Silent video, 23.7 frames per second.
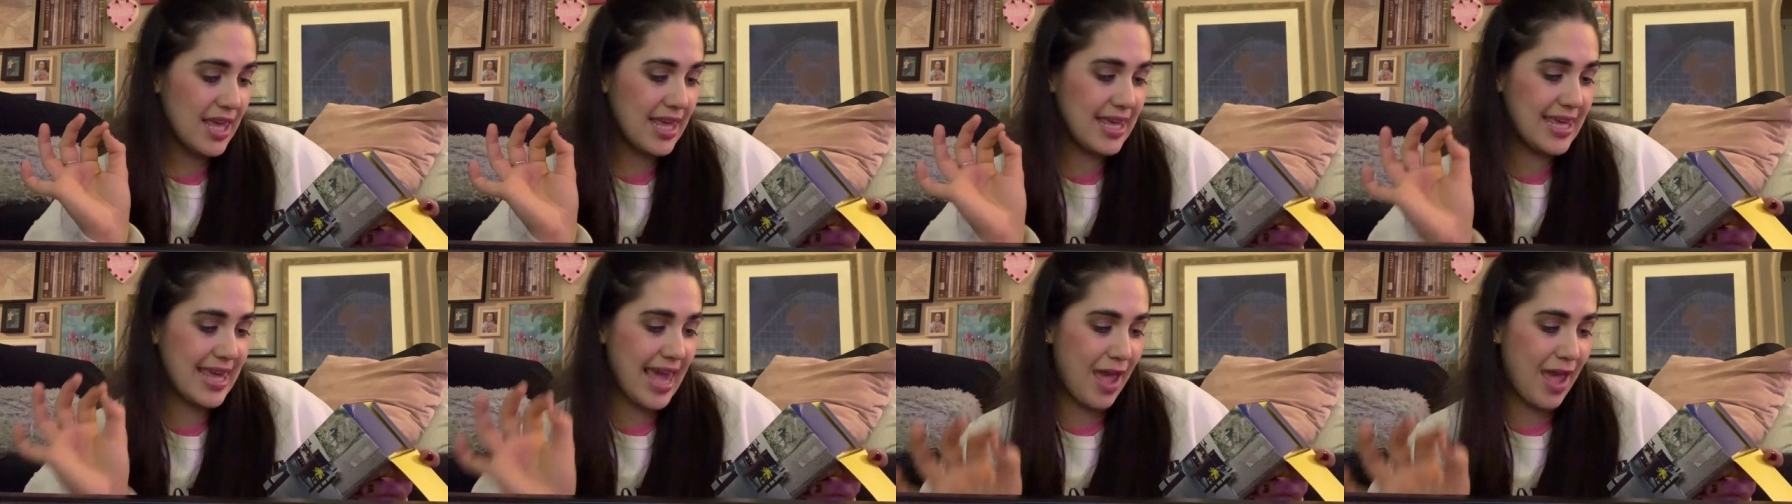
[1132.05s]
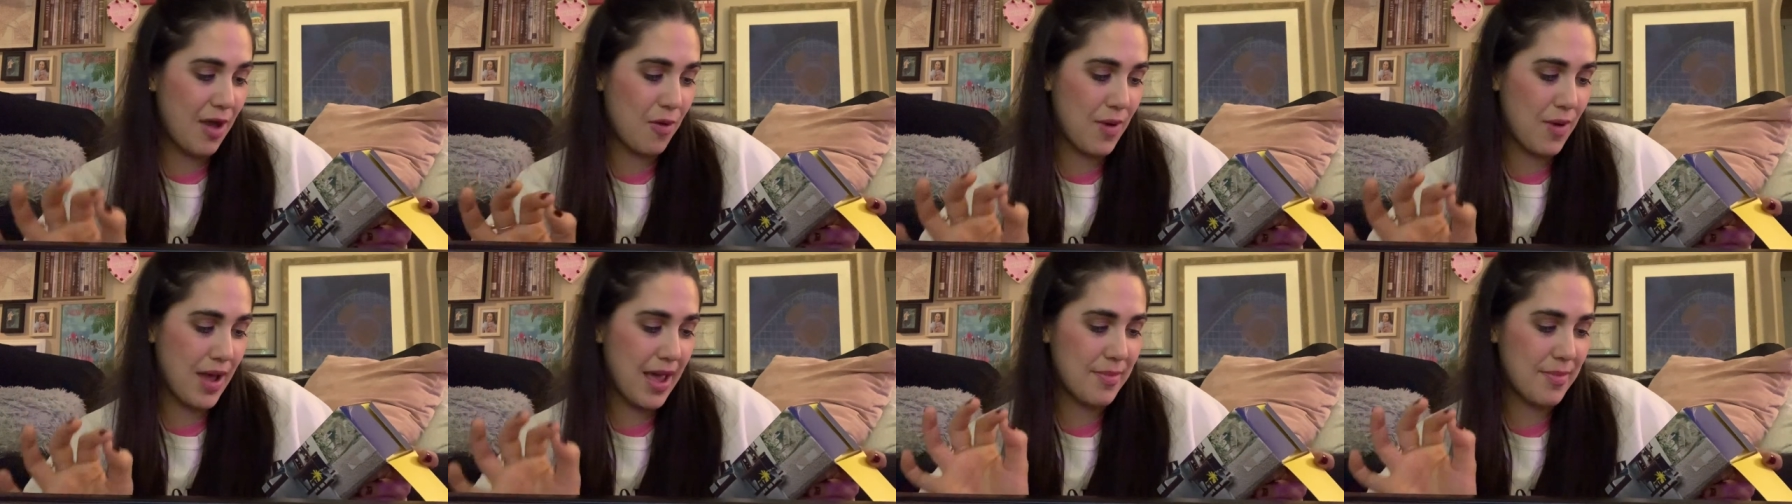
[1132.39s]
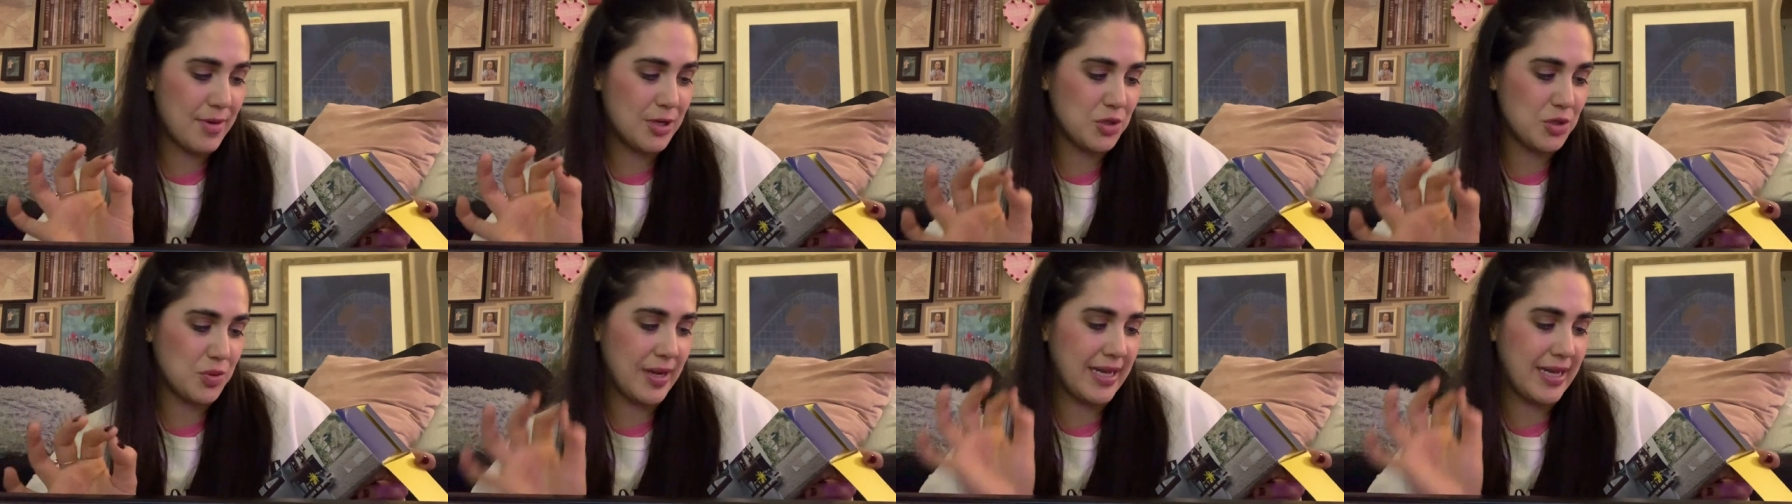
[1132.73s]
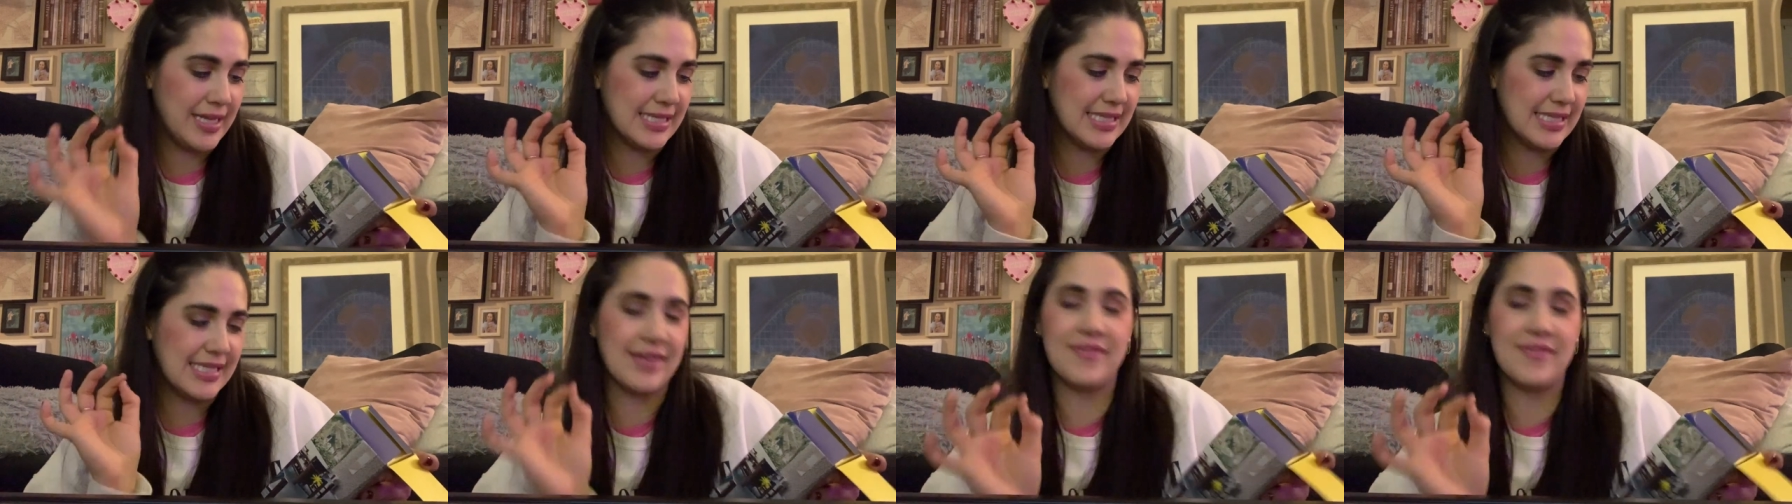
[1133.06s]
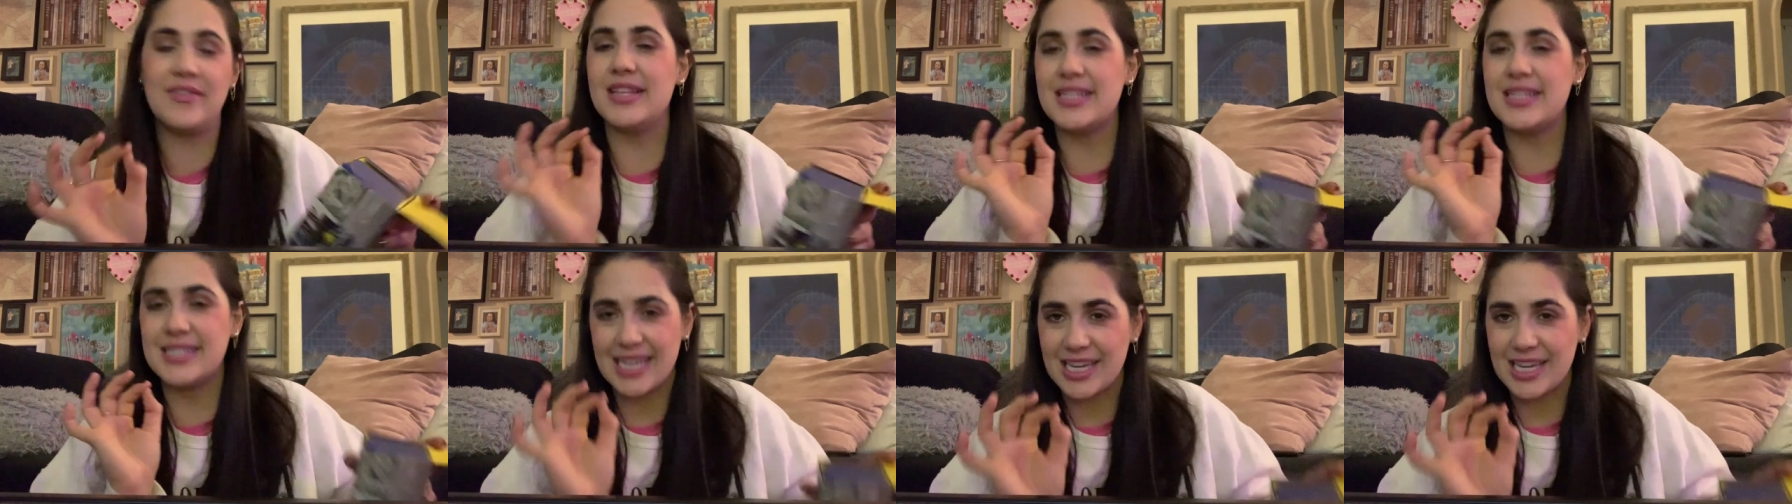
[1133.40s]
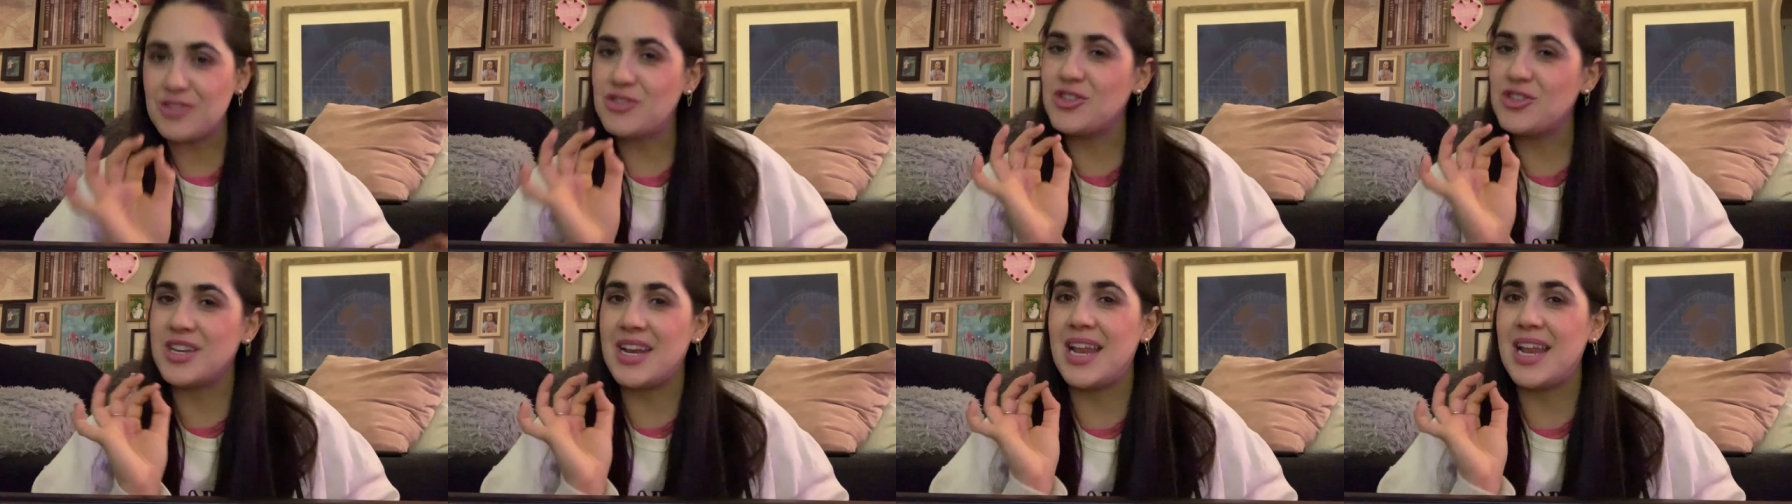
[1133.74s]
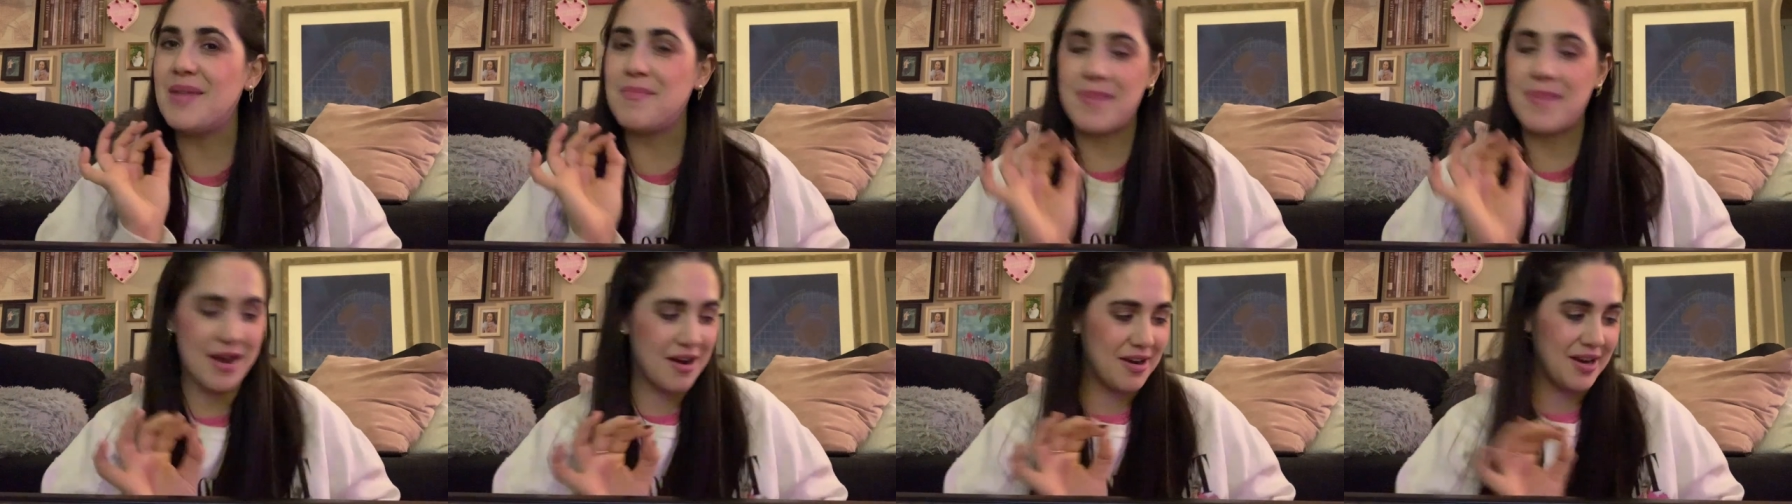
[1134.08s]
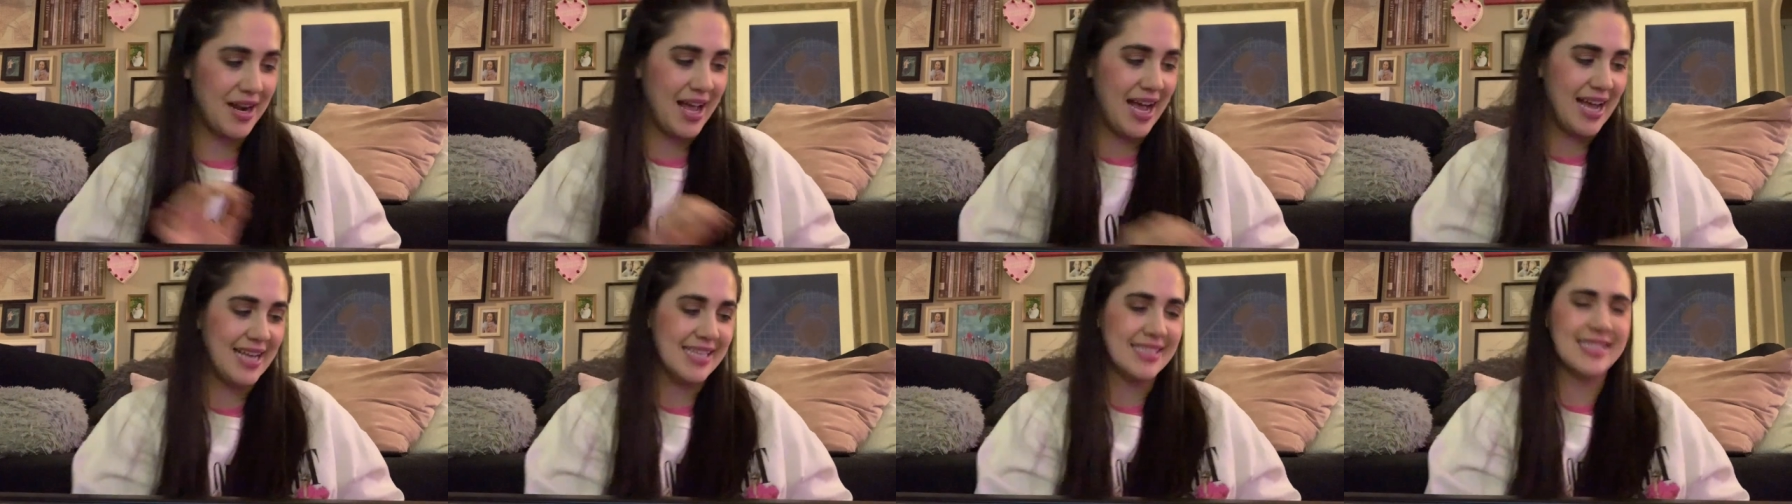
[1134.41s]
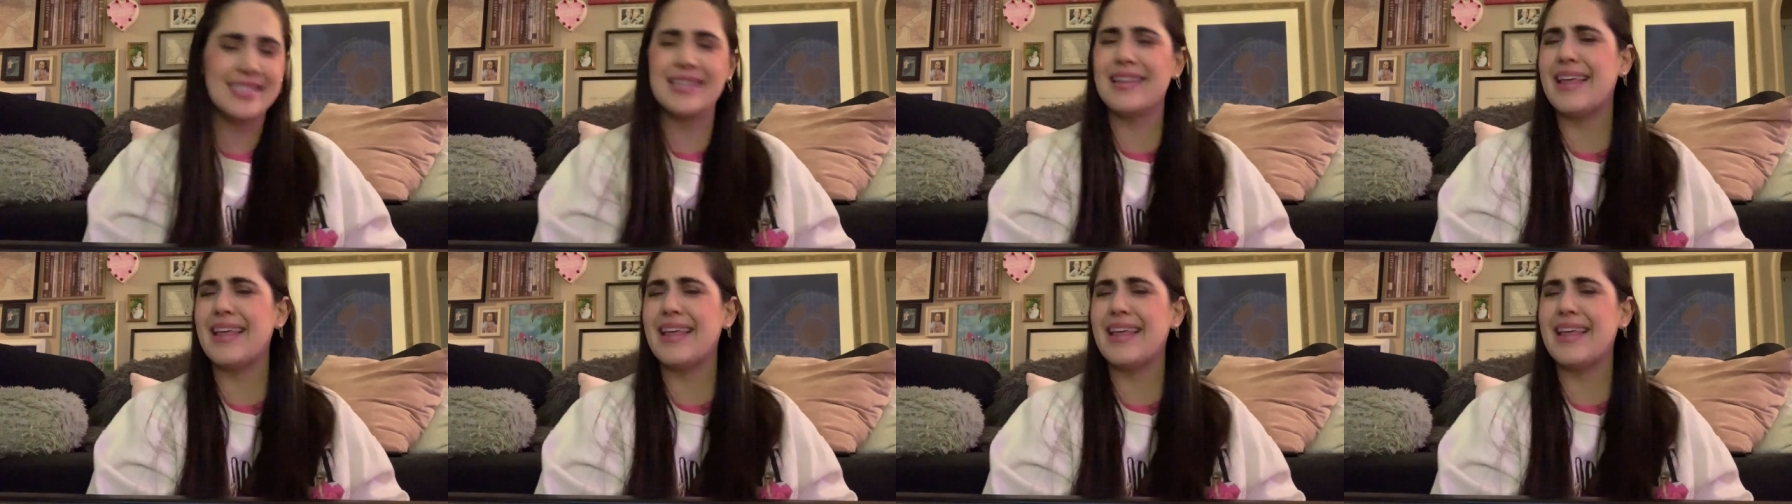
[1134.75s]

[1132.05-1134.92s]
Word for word: gateway between civilization and paradise.